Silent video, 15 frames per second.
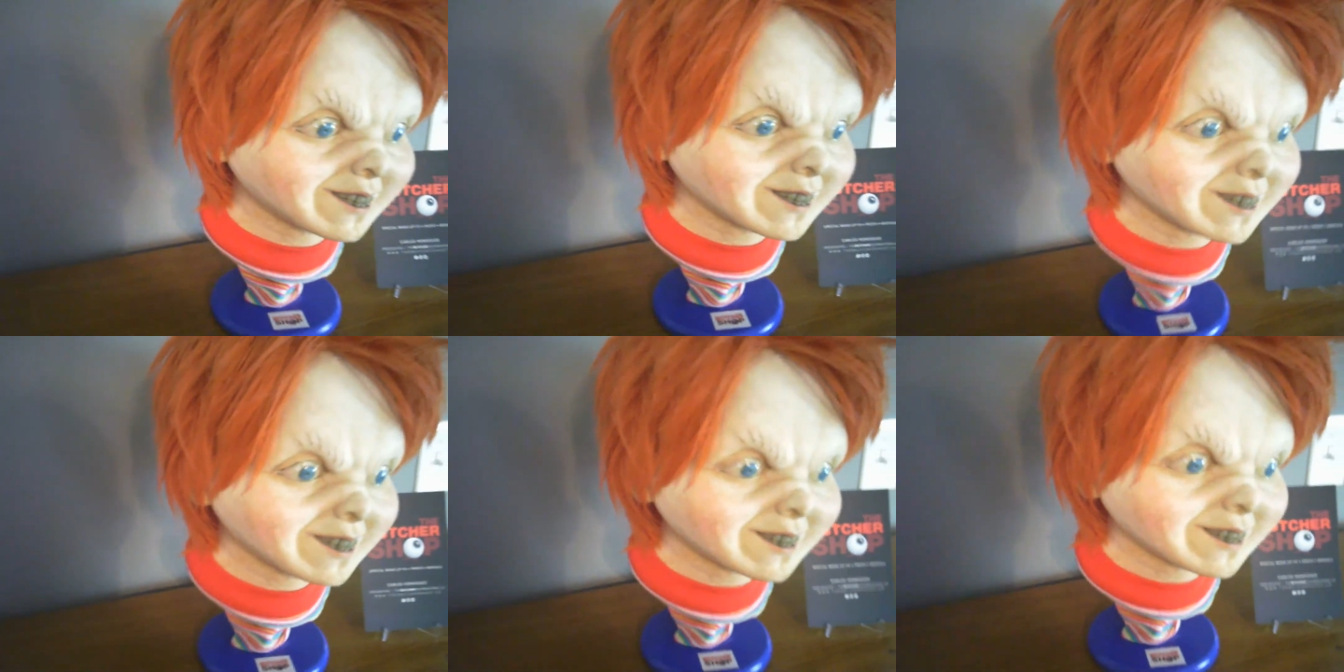
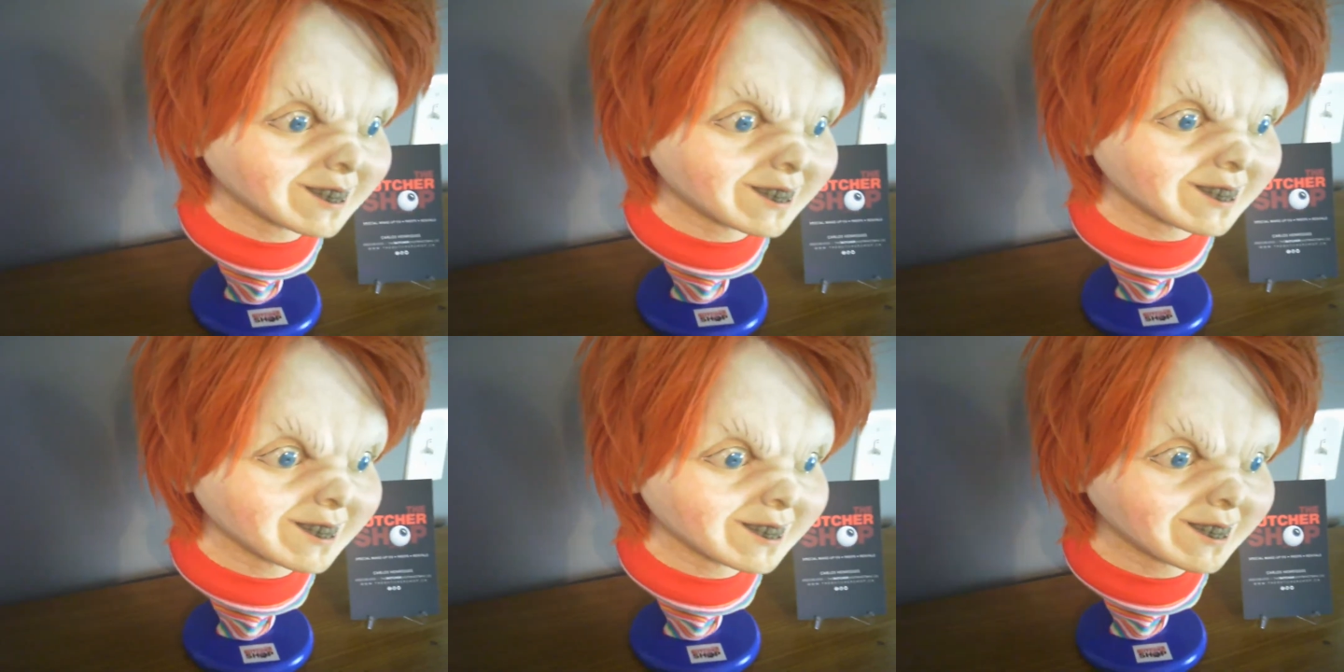to
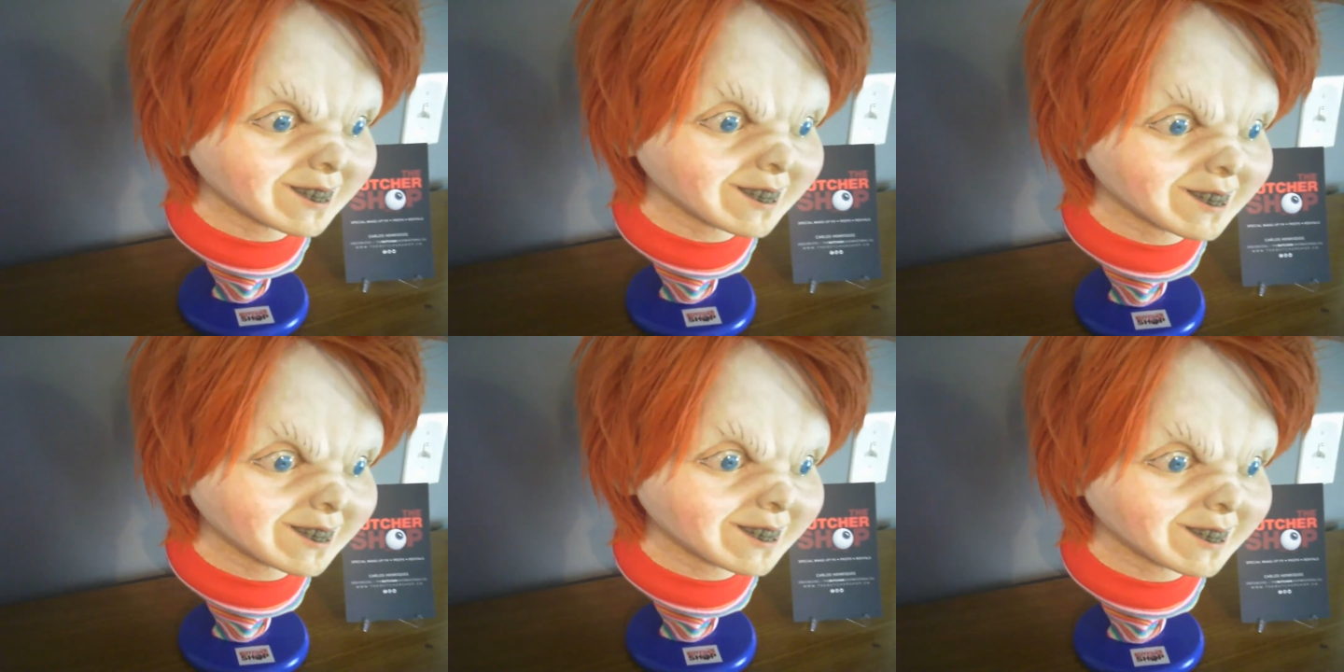kind of
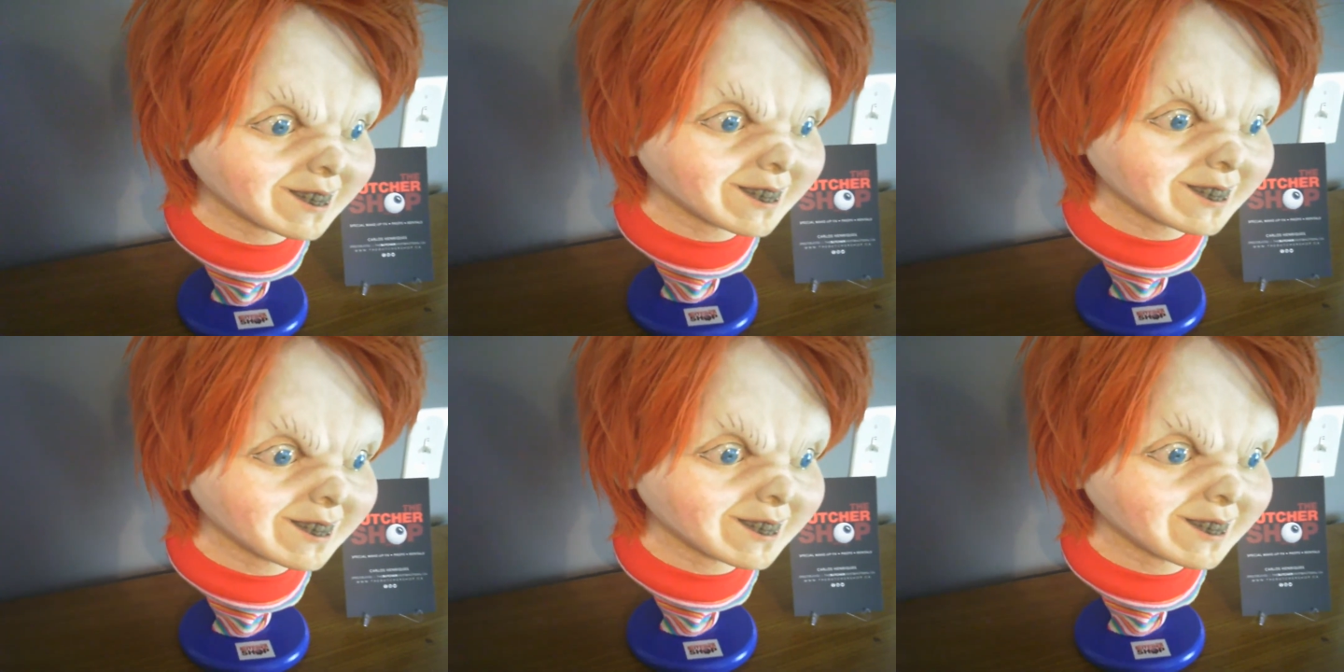finish the
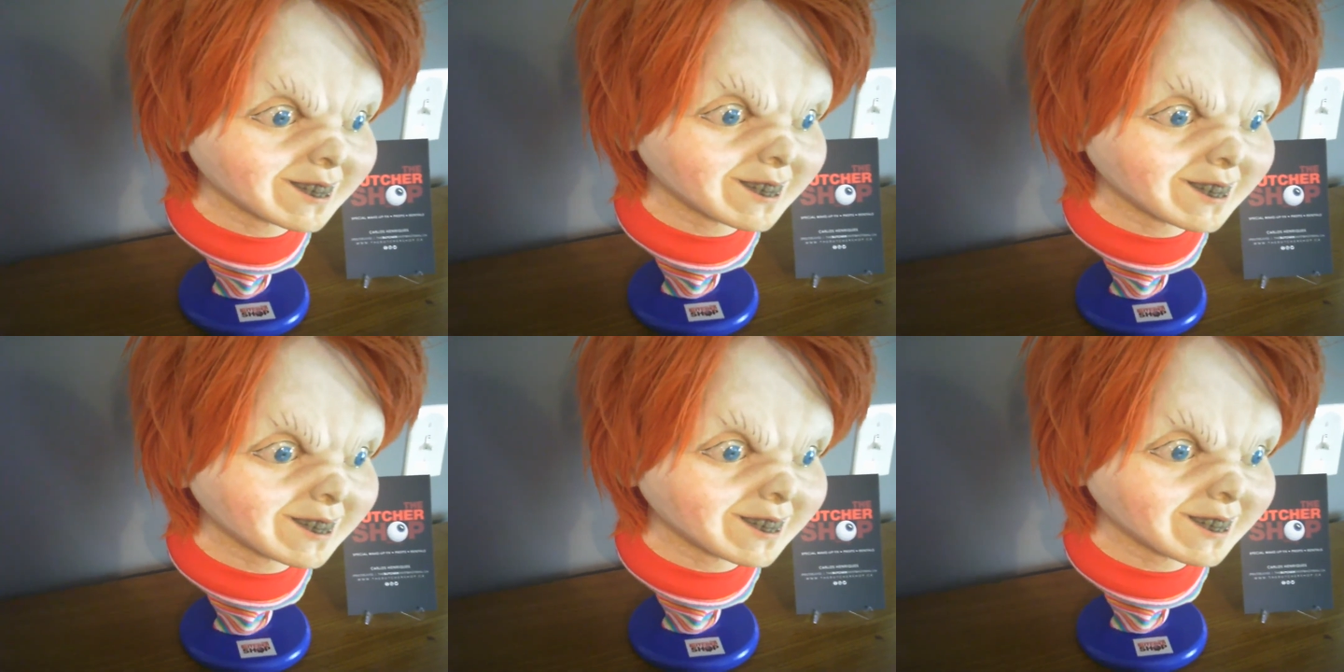piece
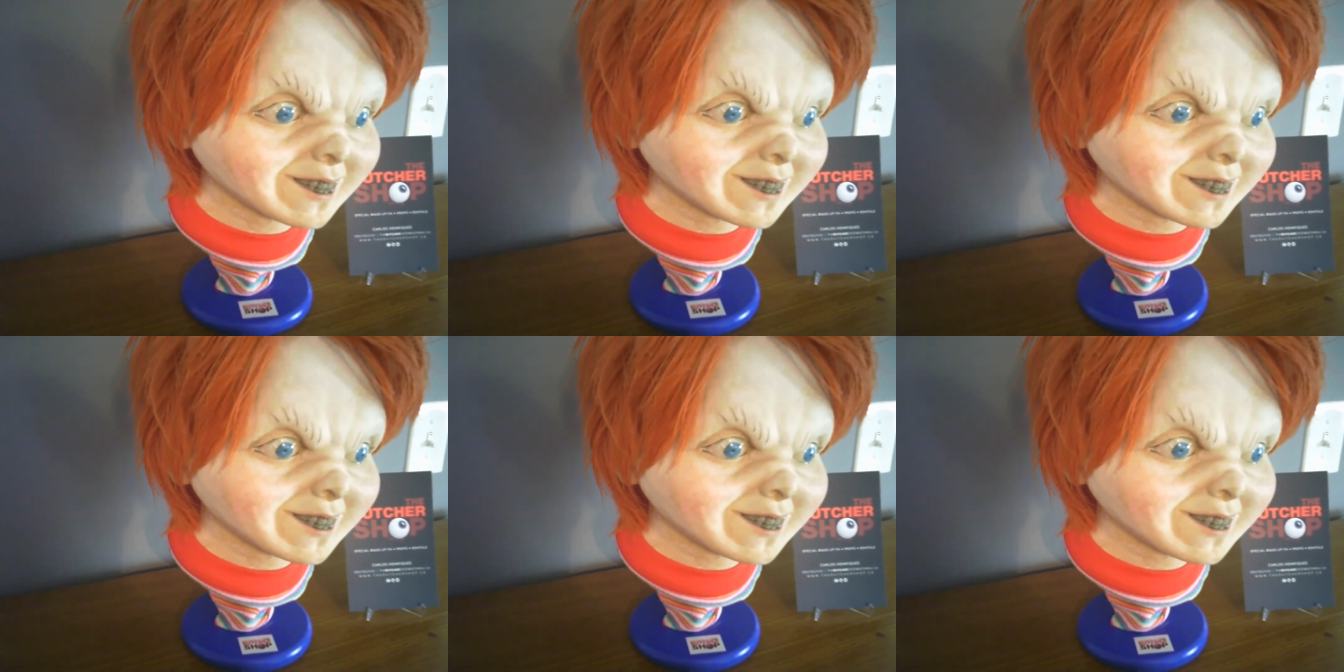off.